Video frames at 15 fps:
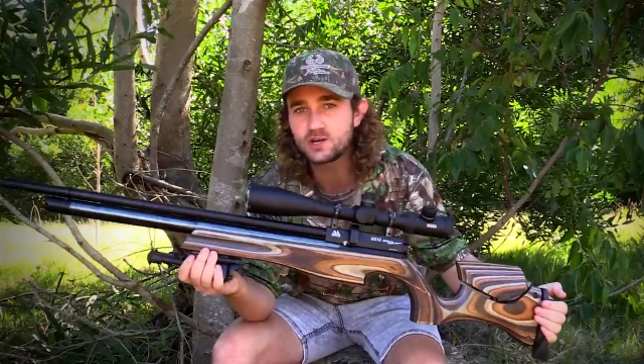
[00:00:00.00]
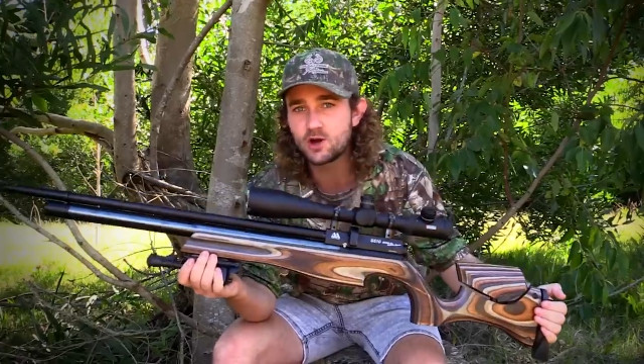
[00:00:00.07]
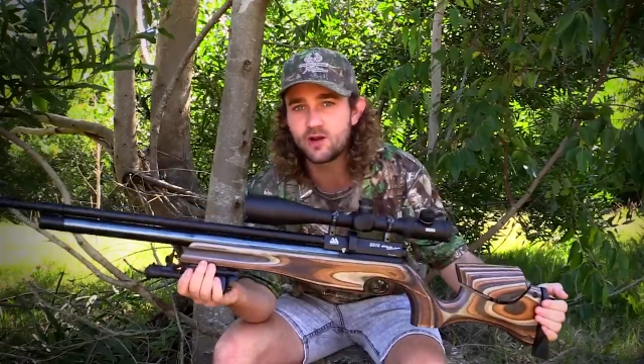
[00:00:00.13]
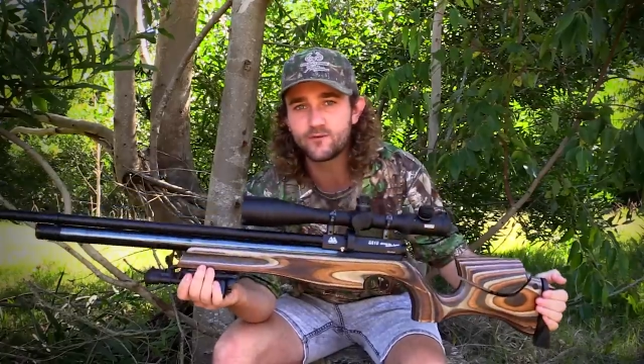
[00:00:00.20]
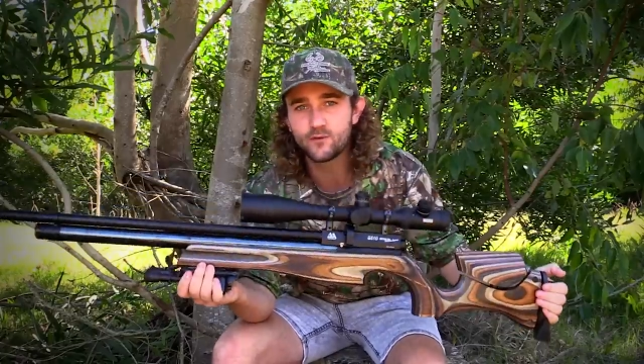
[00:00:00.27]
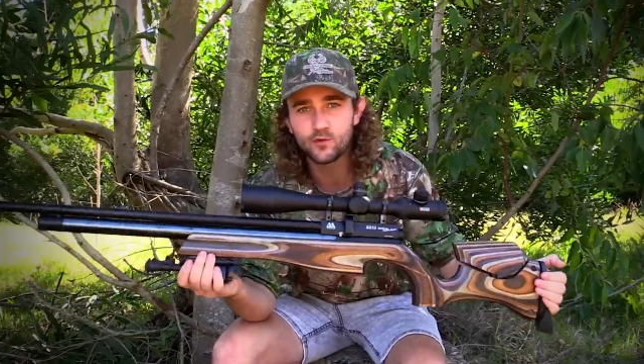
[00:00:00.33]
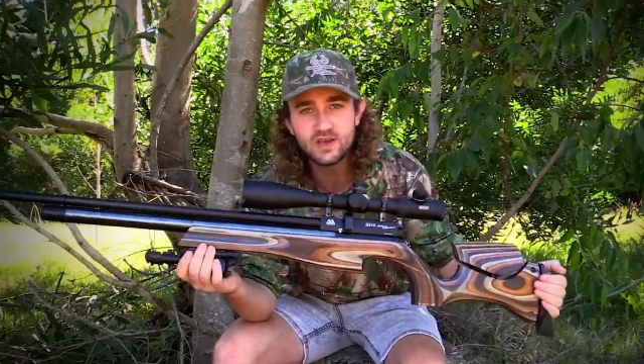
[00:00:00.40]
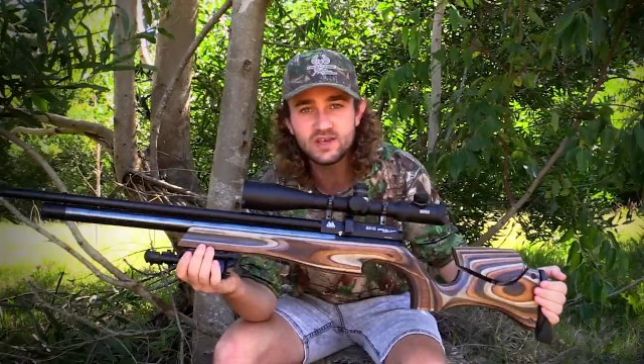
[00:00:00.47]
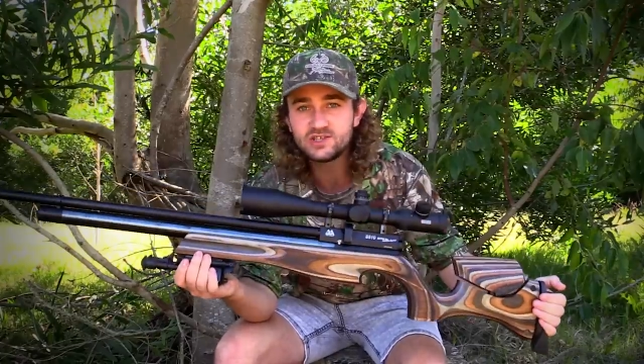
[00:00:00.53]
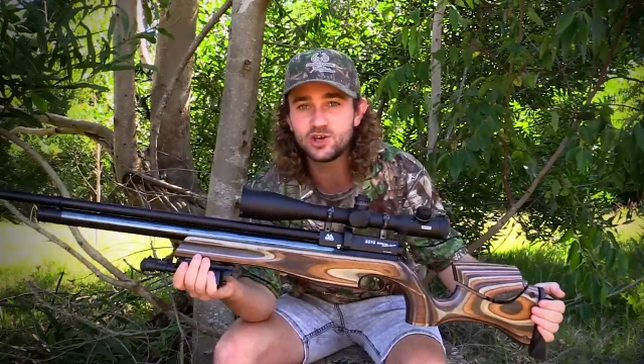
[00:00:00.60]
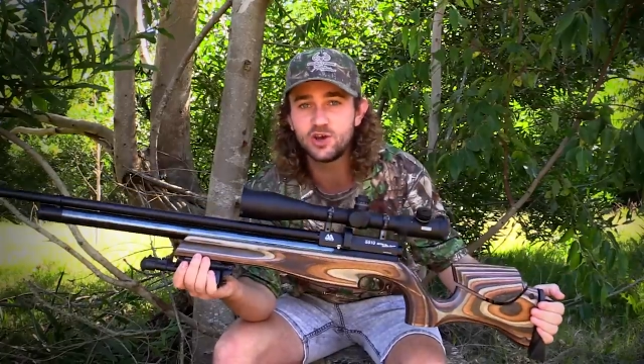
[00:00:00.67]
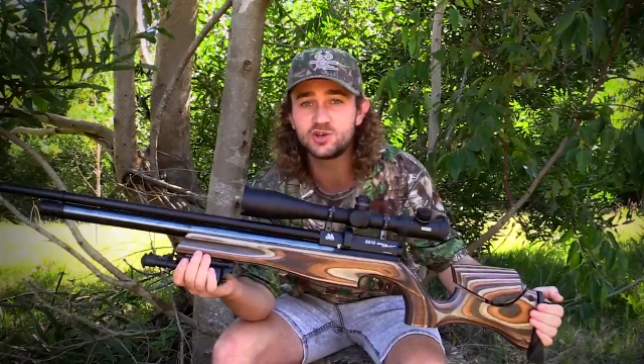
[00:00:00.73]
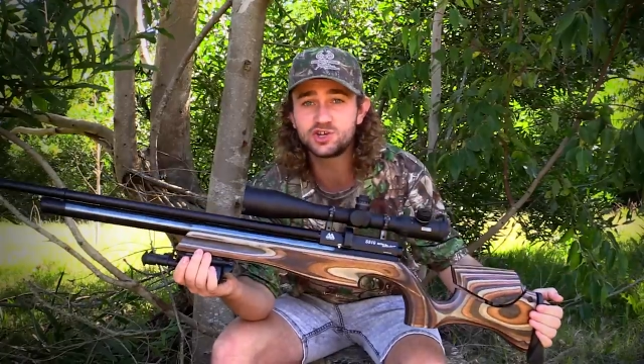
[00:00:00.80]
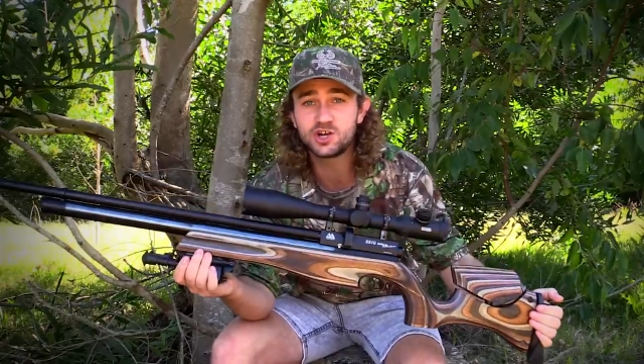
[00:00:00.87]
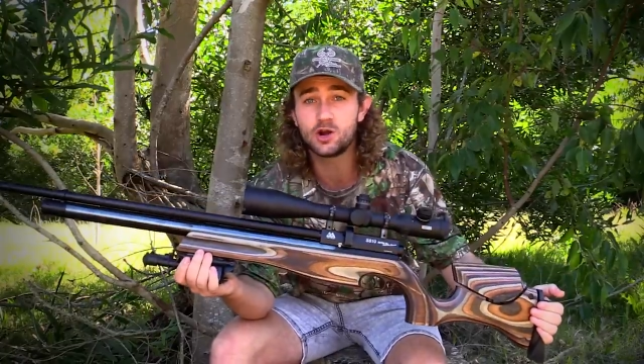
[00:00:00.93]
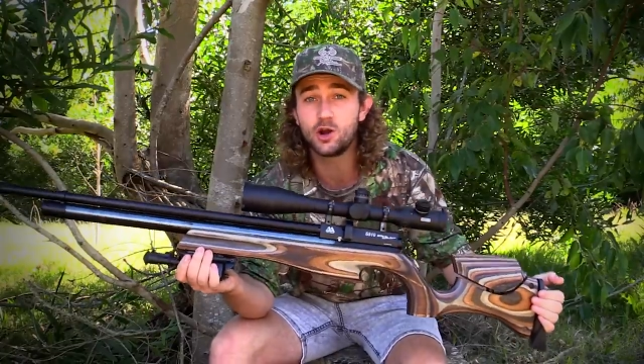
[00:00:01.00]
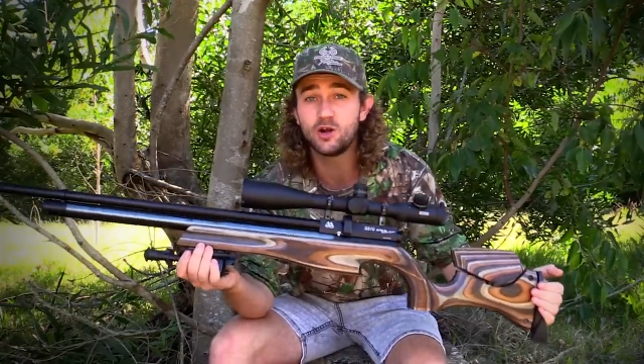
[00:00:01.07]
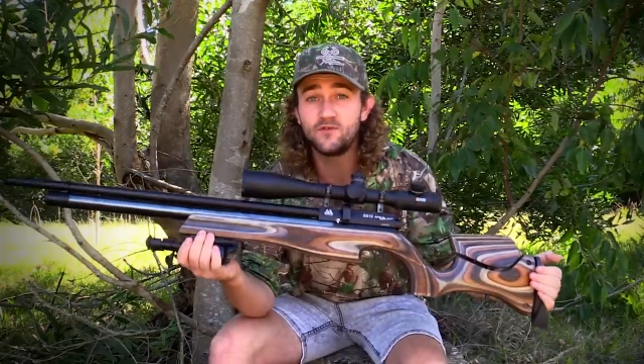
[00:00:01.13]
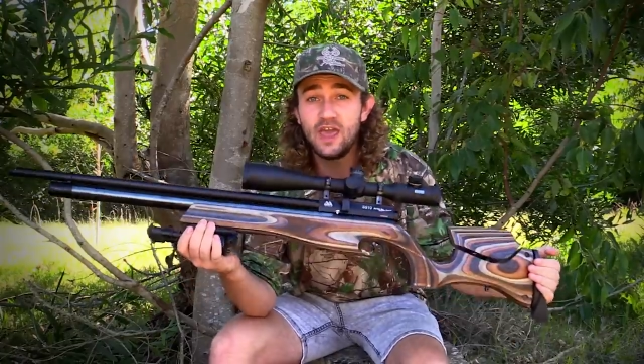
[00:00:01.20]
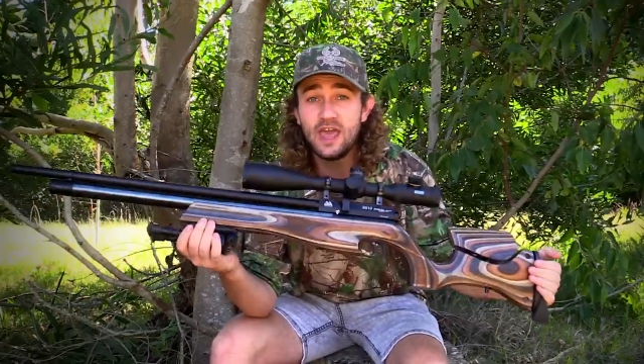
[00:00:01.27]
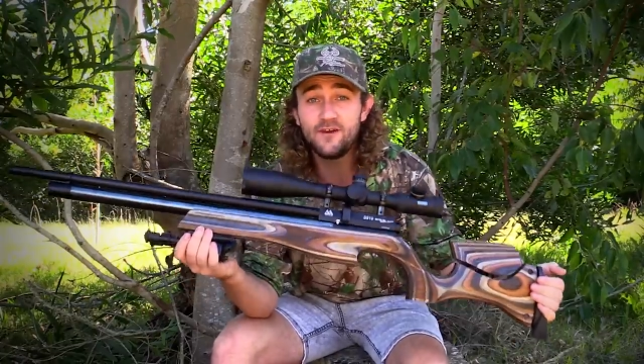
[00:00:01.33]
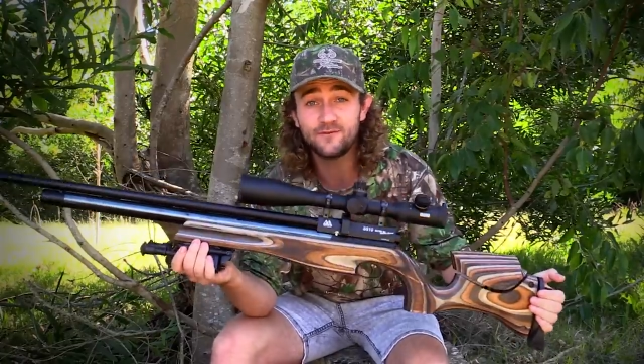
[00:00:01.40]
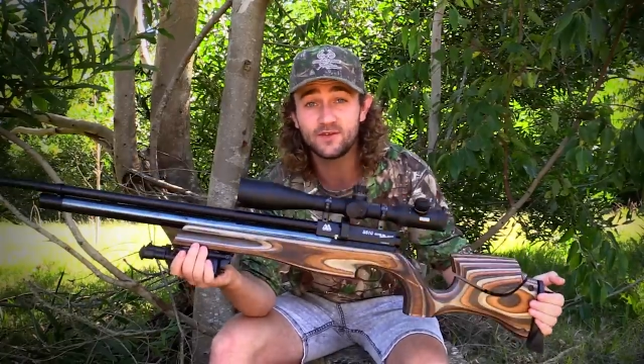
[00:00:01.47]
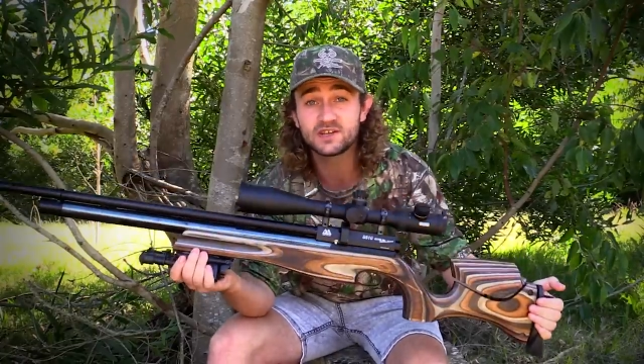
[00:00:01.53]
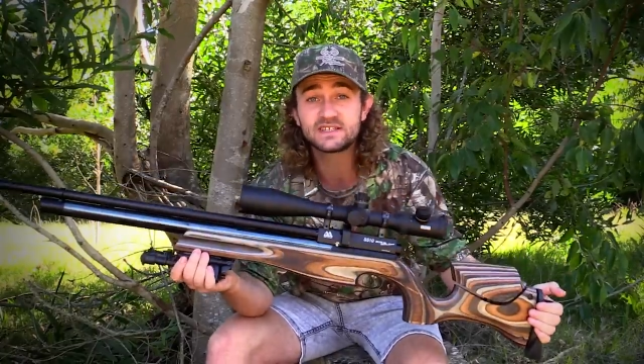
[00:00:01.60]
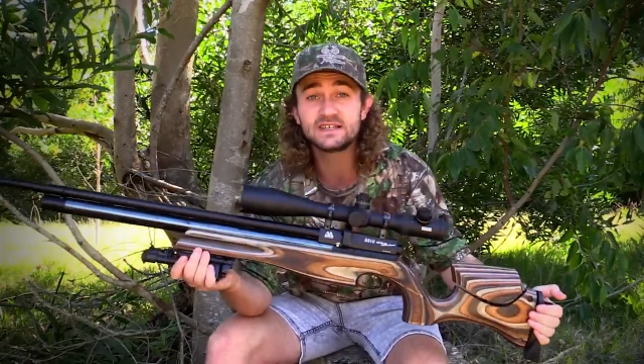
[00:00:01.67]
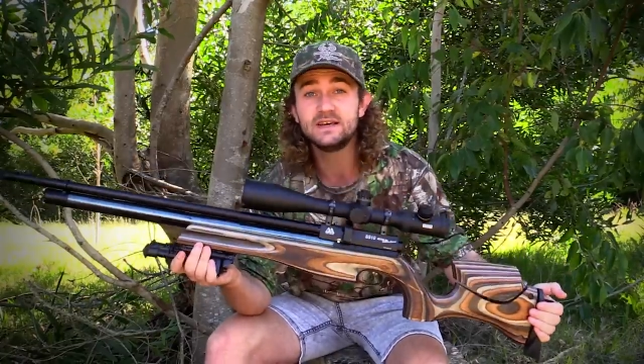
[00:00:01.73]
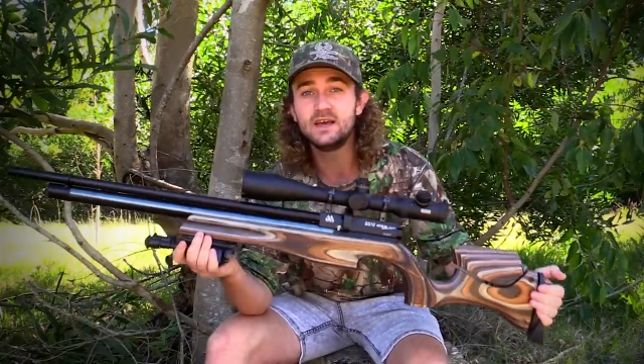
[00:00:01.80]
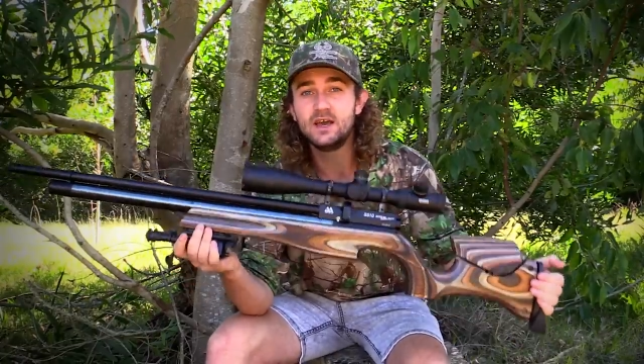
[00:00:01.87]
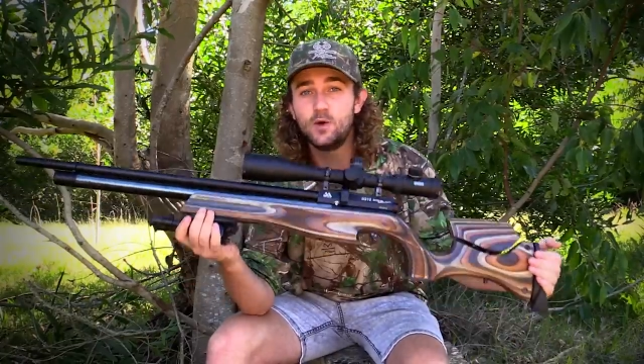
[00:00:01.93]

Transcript: a lot of research and a lot of effort